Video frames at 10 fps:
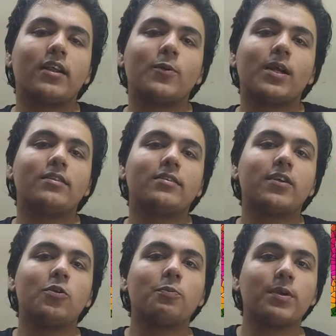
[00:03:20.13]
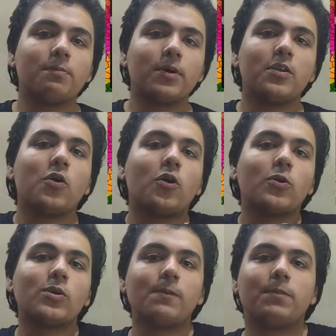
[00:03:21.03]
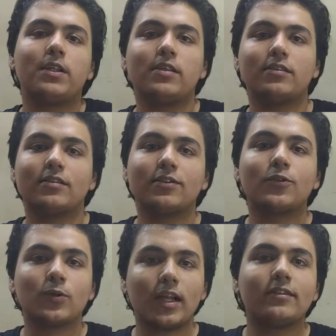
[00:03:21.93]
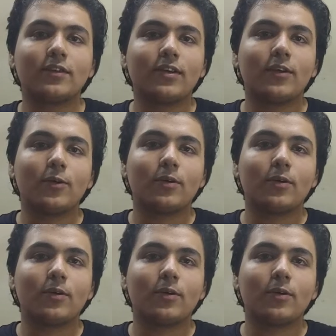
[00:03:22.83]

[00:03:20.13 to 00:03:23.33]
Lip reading: that you can sell to people or to companies. So that's a very